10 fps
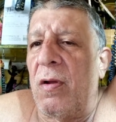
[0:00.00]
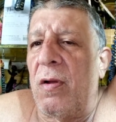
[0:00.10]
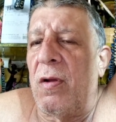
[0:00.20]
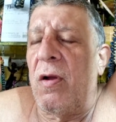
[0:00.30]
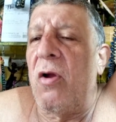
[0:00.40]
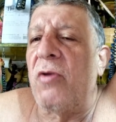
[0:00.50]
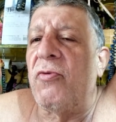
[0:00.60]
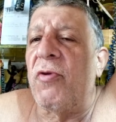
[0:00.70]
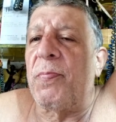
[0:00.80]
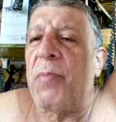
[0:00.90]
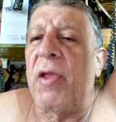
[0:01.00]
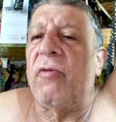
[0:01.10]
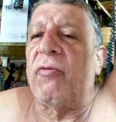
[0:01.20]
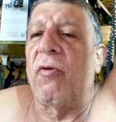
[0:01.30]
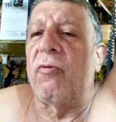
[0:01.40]
100
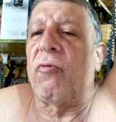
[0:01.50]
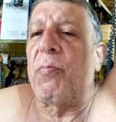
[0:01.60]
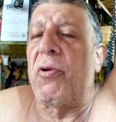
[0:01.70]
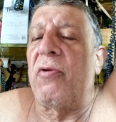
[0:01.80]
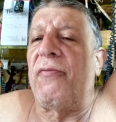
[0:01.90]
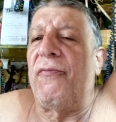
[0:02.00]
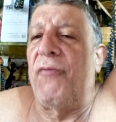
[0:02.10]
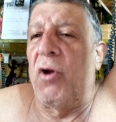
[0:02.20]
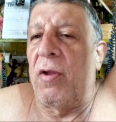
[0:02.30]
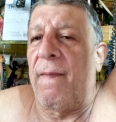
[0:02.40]
pesos per foot,